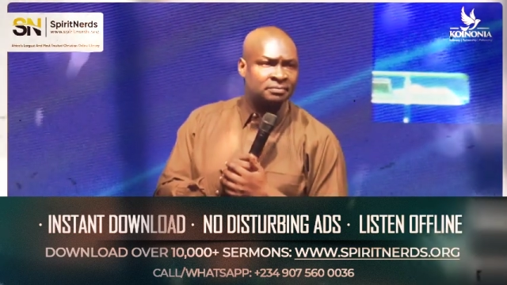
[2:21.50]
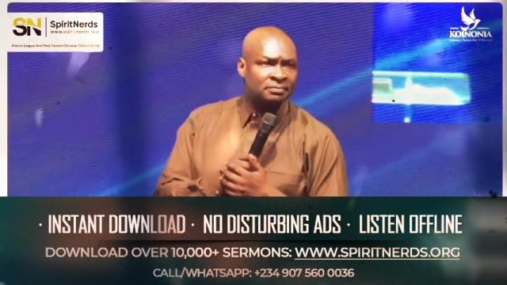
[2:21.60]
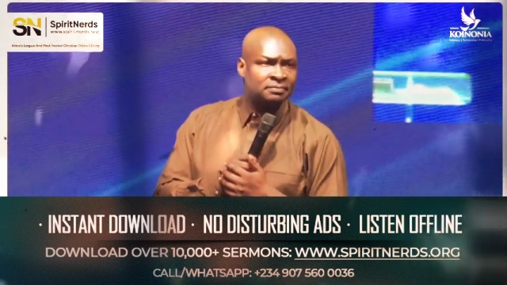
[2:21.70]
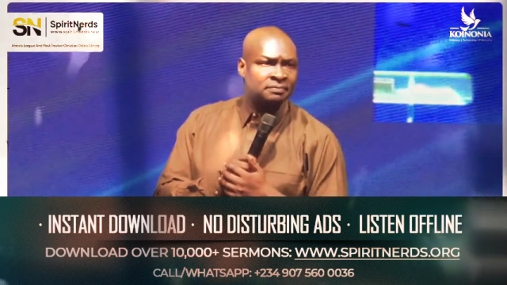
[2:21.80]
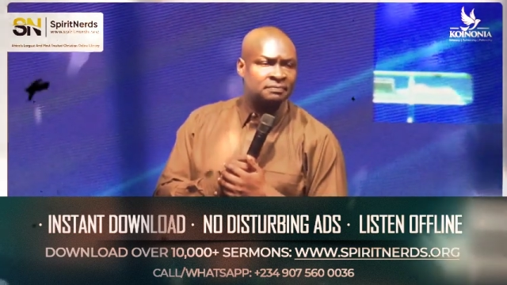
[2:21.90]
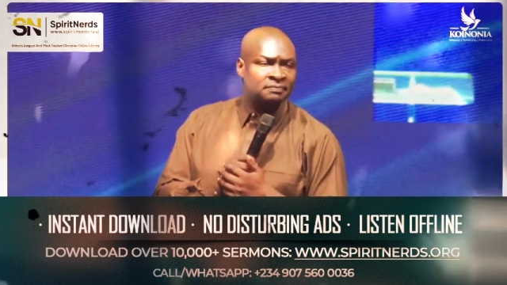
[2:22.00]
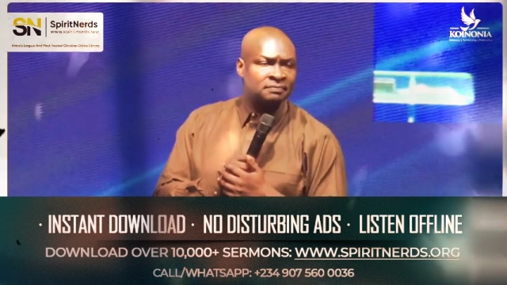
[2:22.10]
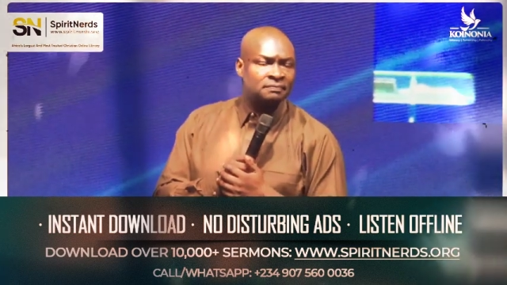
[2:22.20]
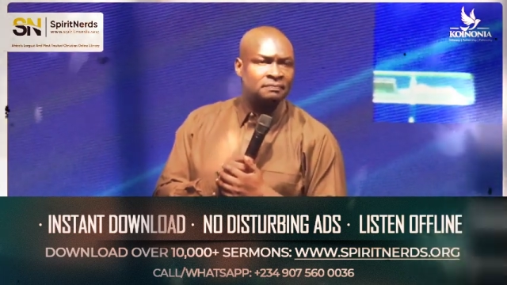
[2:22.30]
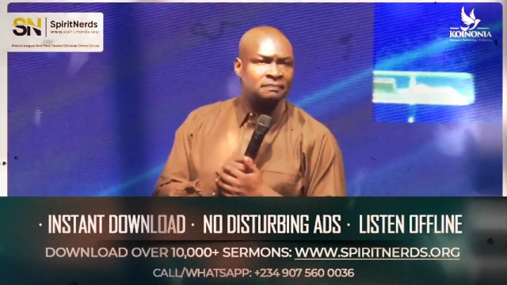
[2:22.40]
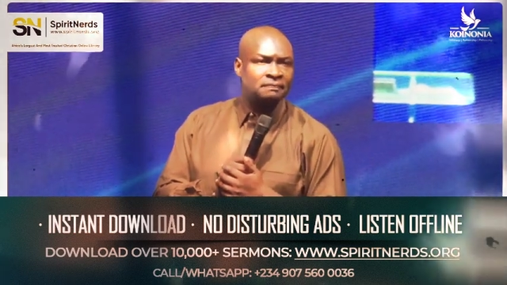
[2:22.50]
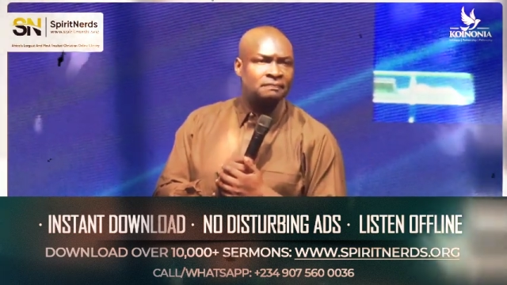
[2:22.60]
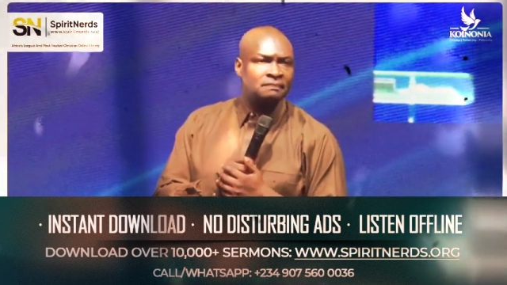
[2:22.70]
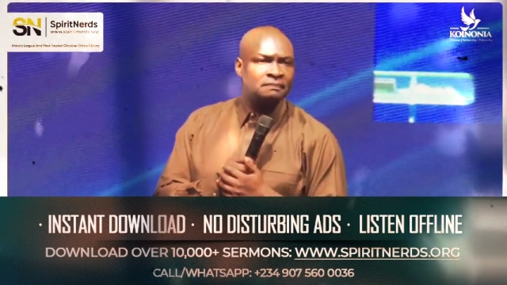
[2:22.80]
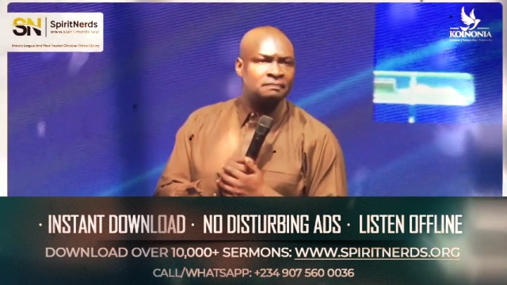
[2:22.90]

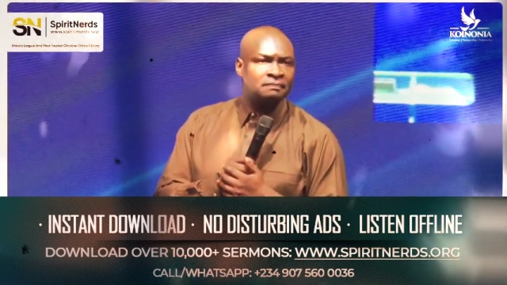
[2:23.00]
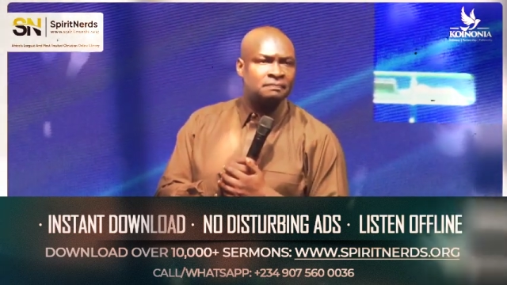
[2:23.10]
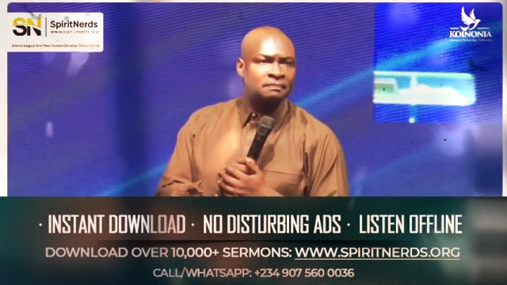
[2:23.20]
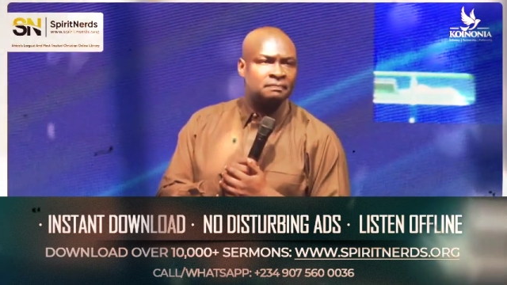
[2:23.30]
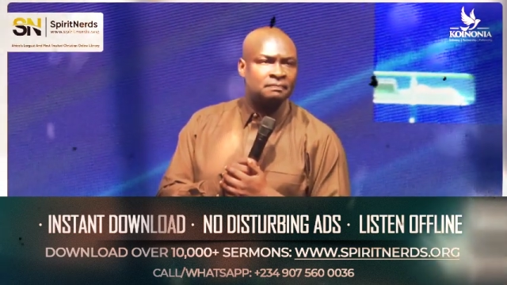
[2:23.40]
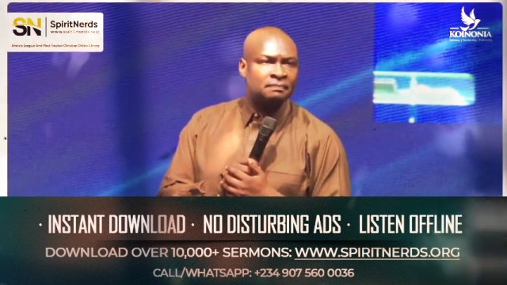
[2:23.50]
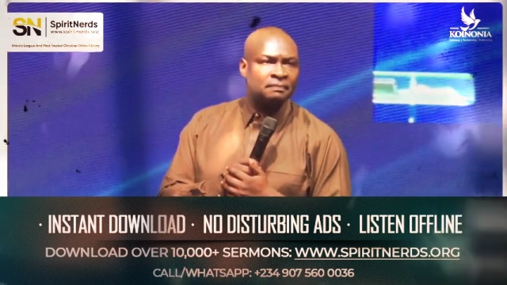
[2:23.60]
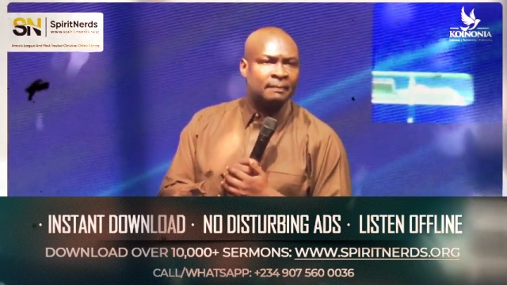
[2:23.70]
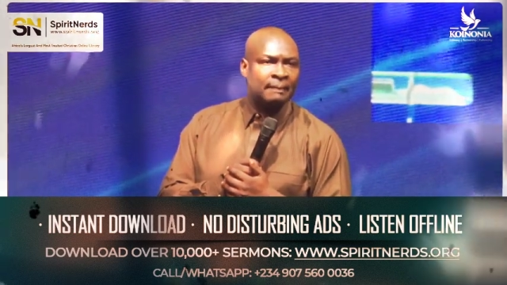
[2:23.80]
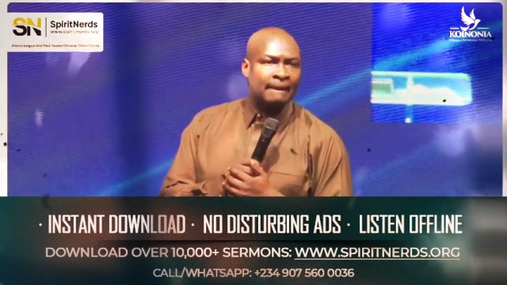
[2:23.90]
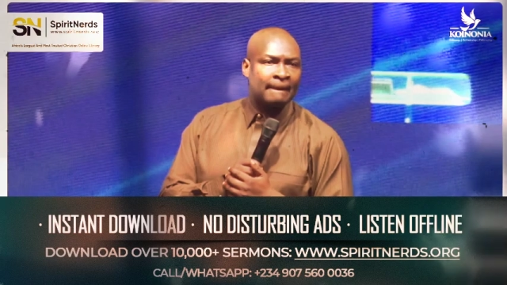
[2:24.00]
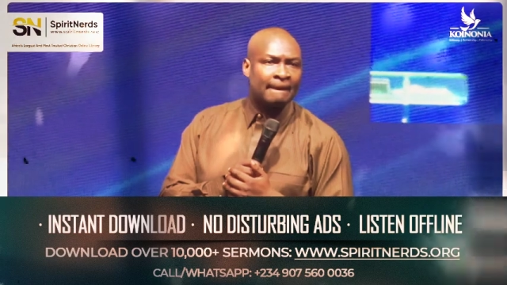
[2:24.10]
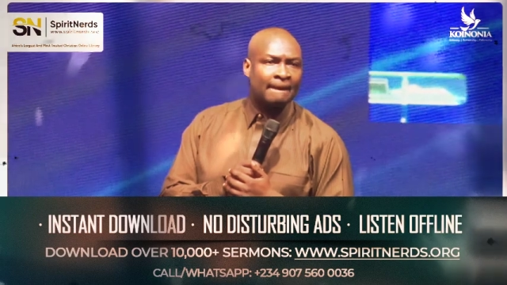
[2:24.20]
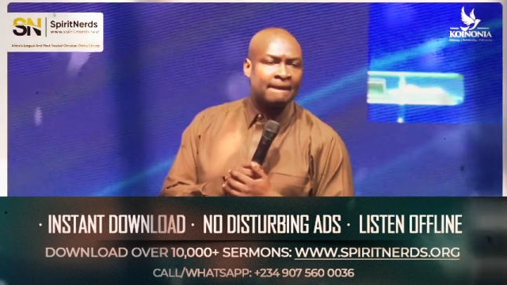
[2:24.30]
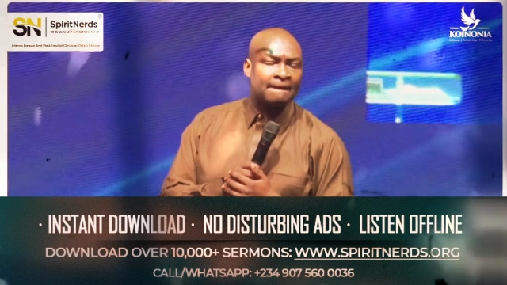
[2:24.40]

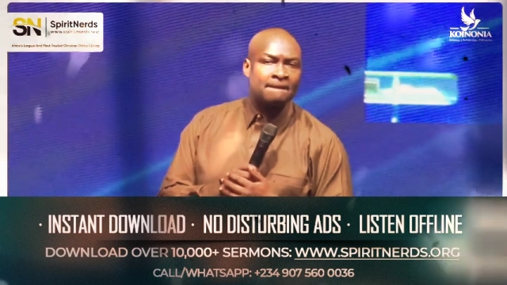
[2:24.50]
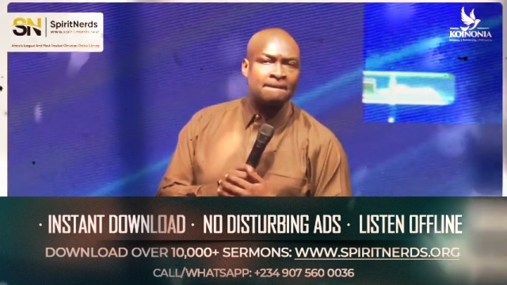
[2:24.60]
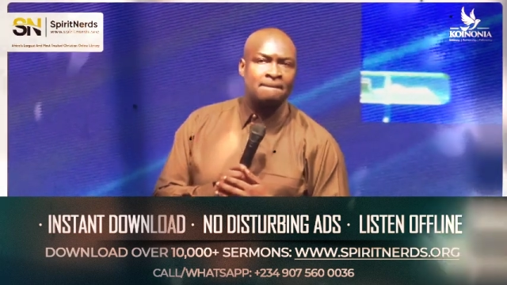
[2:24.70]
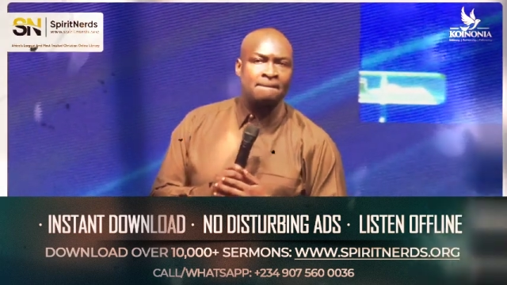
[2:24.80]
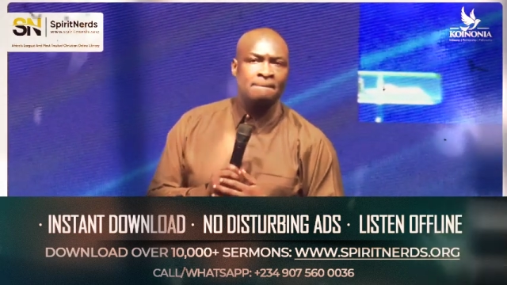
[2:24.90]
(silence)